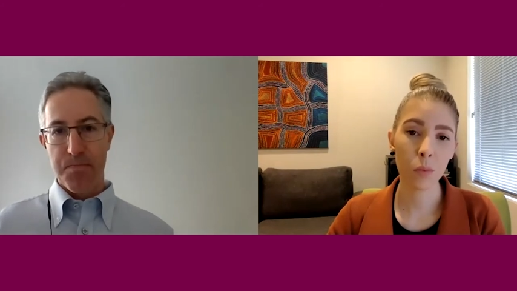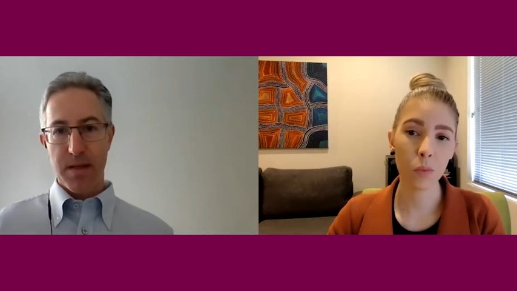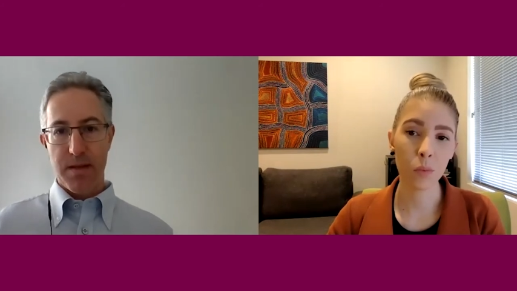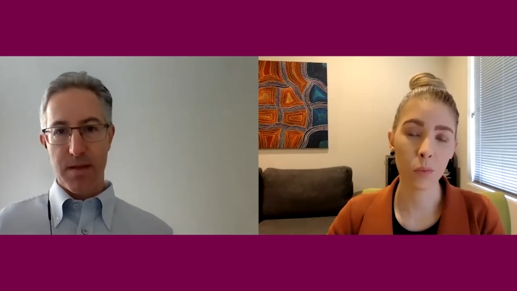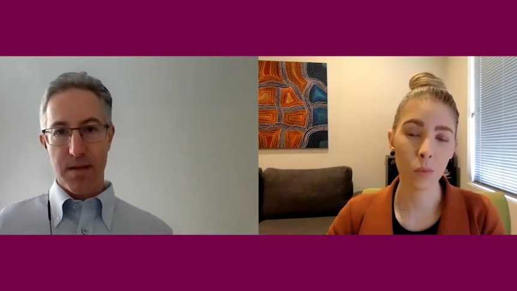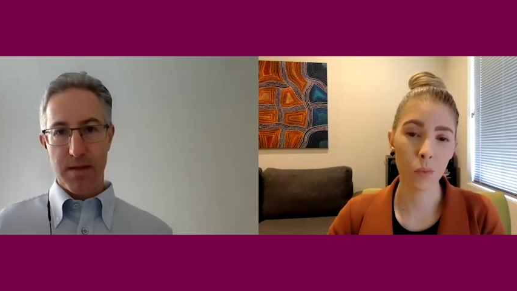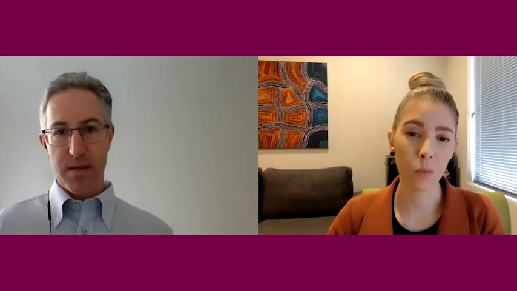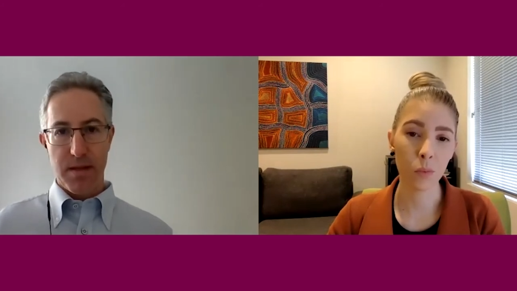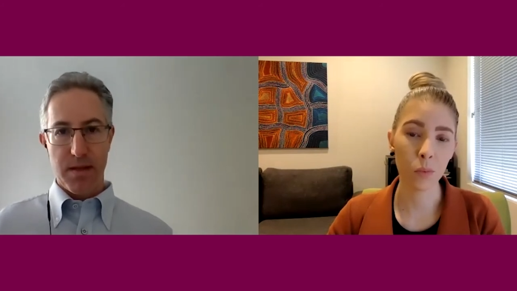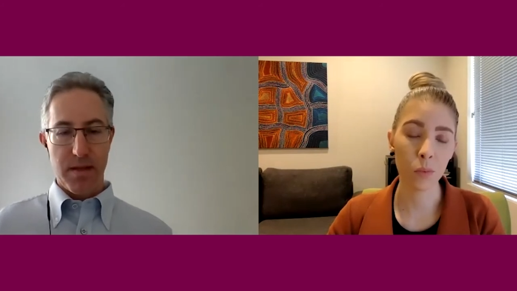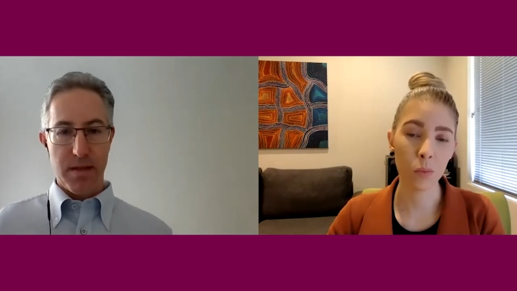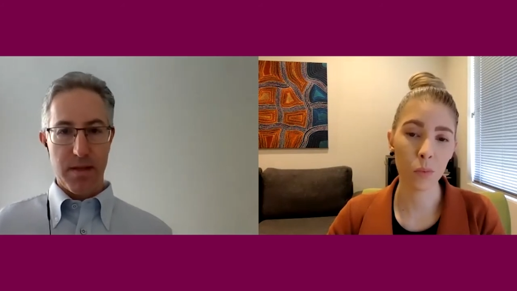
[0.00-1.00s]
Speaker 1: the, mm
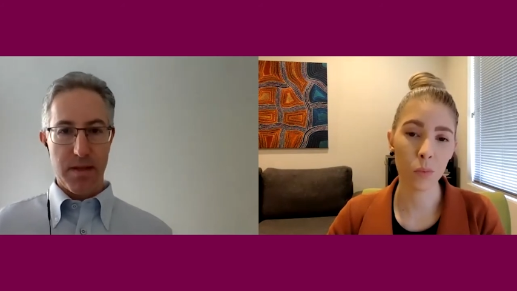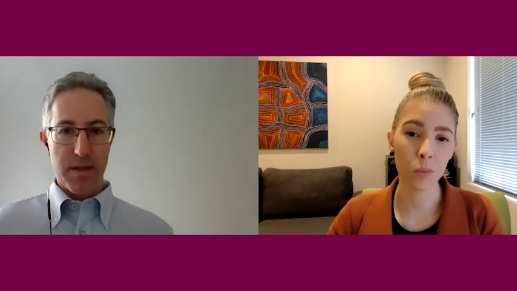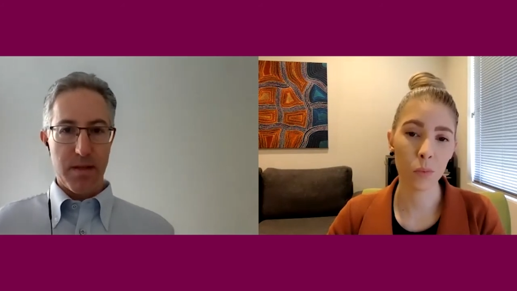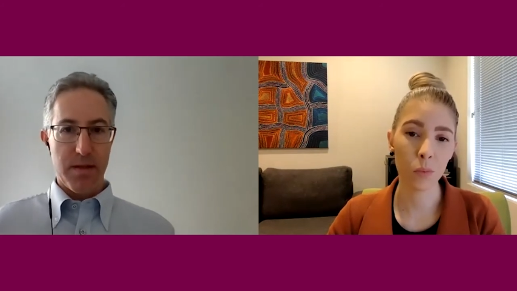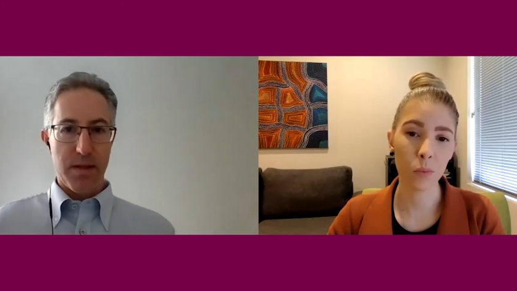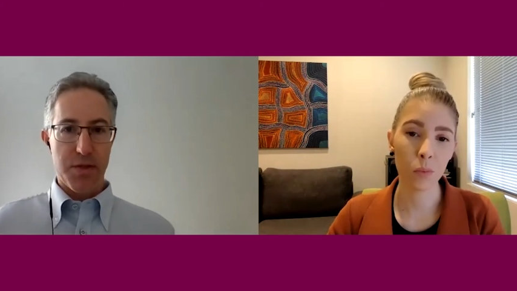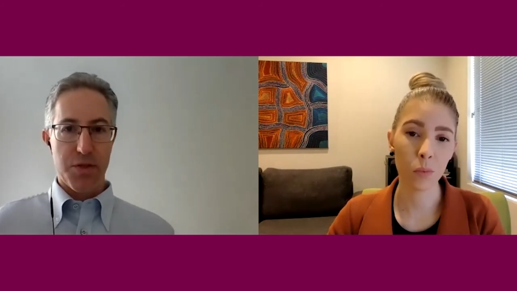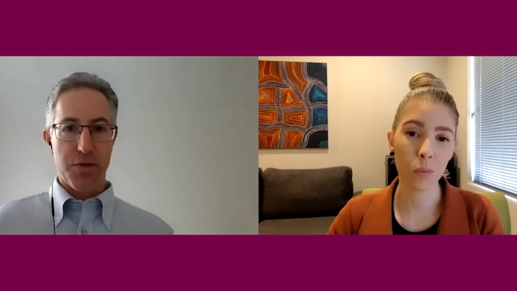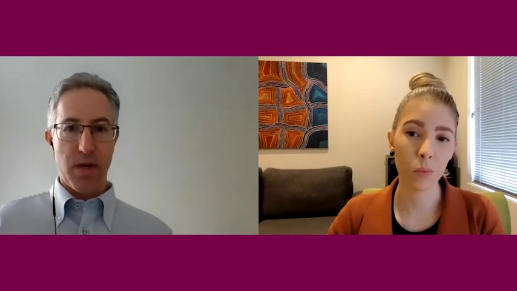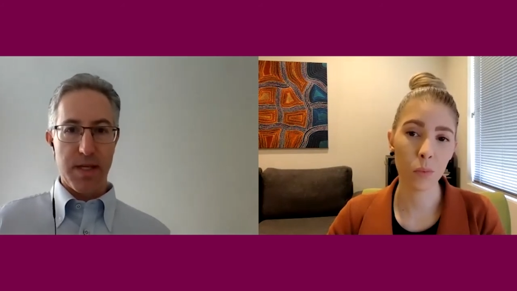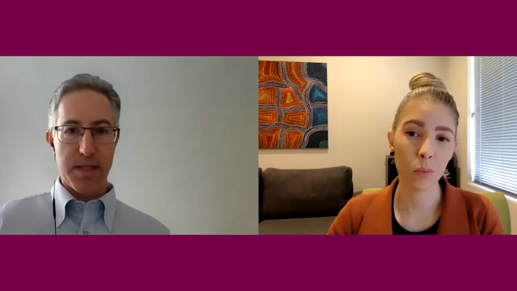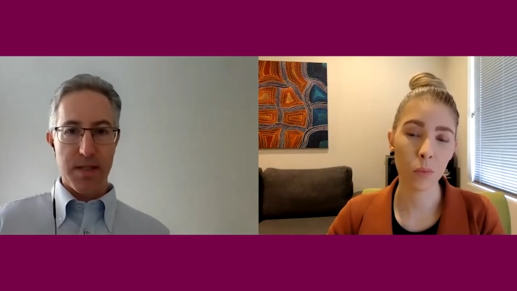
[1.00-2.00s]
the, the
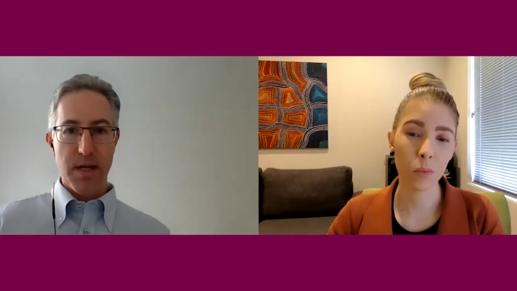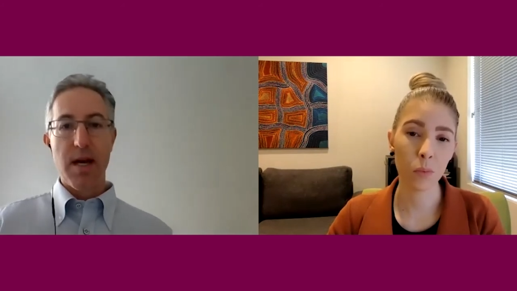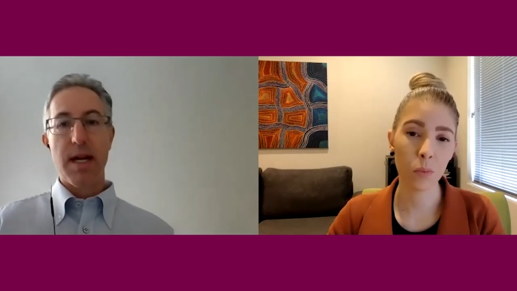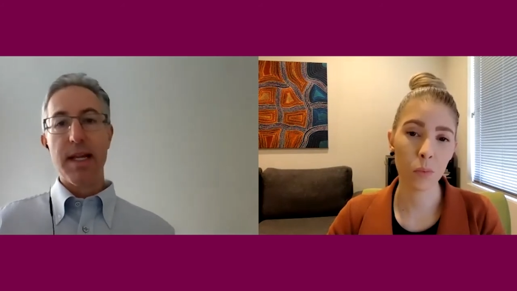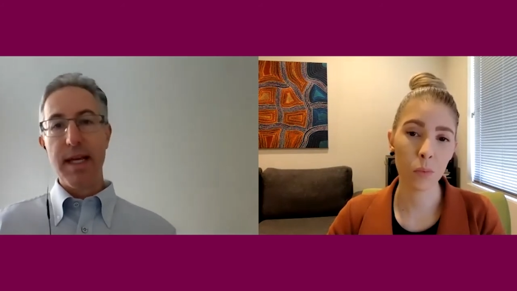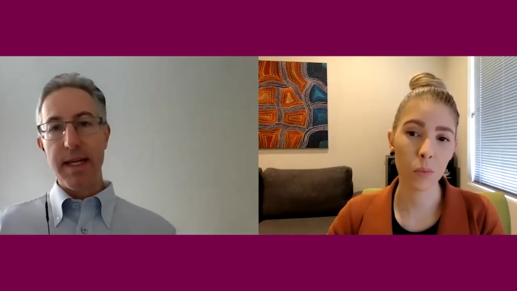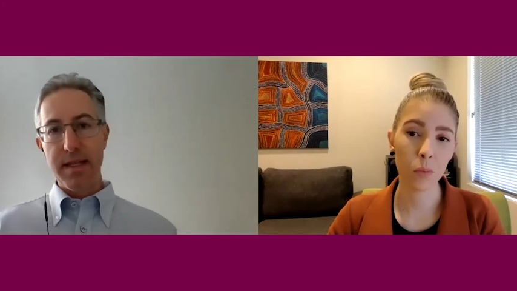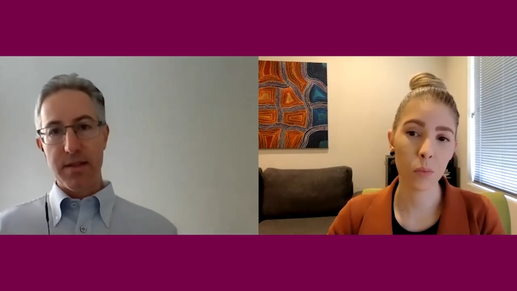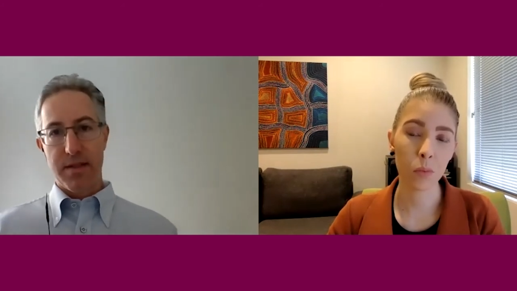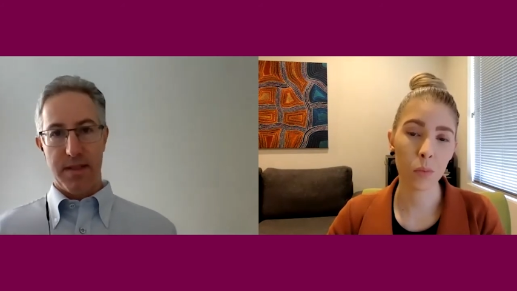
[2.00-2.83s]
stress leading to